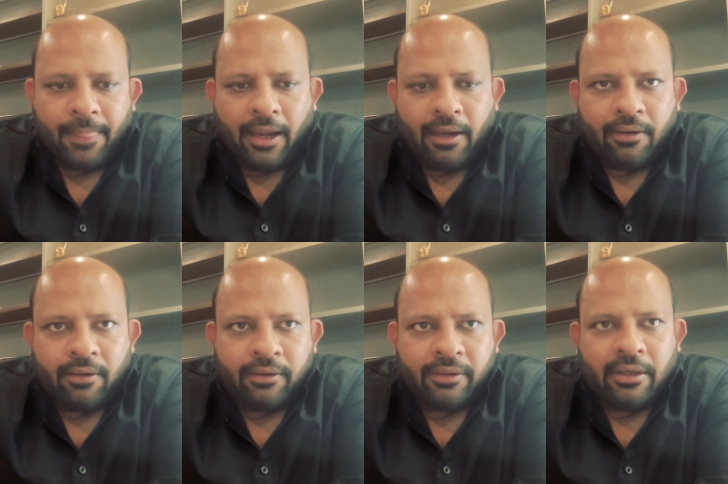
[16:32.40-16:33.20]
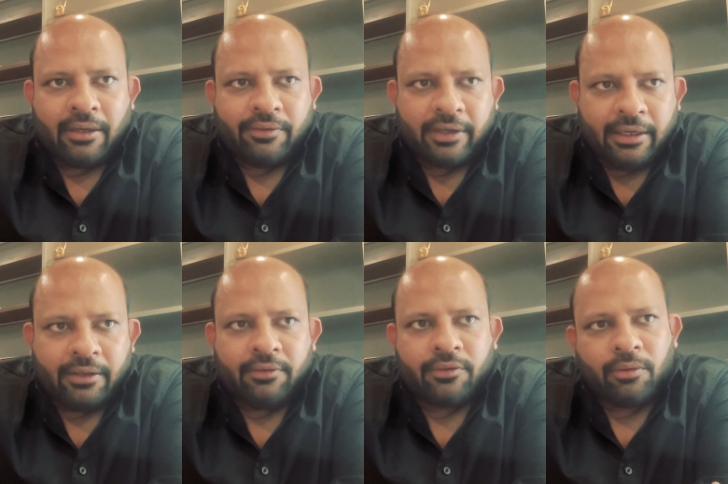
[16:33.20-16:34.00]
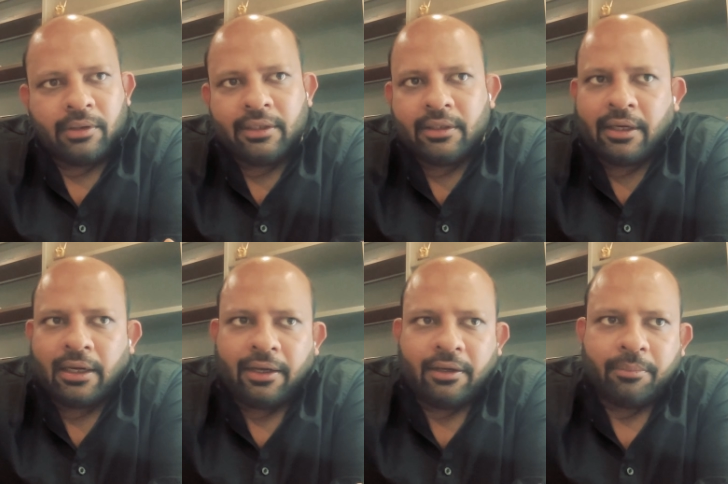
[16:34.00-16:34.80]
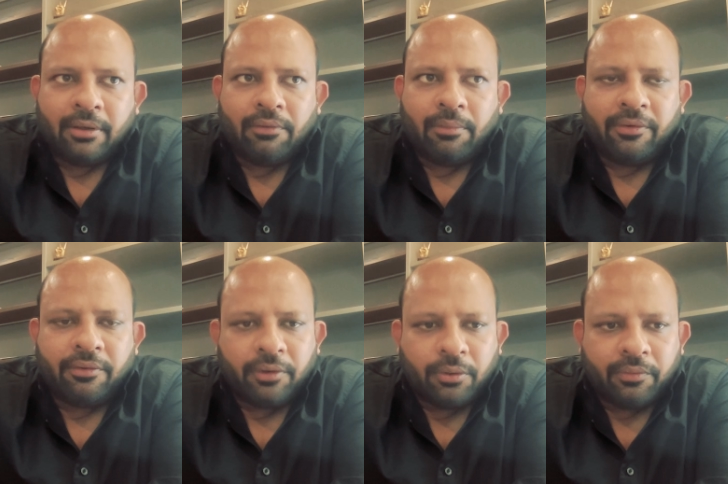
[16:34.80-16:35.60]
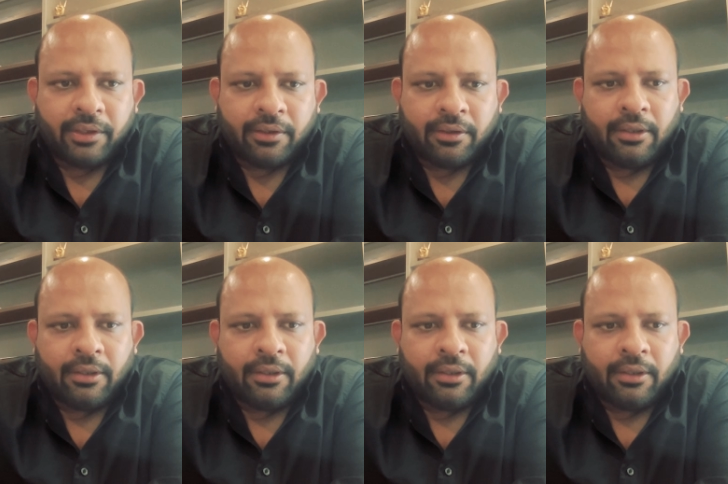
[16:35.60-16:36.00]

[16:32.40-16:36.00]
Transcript: And in the next 8 years, all the other airline terminals will be over there.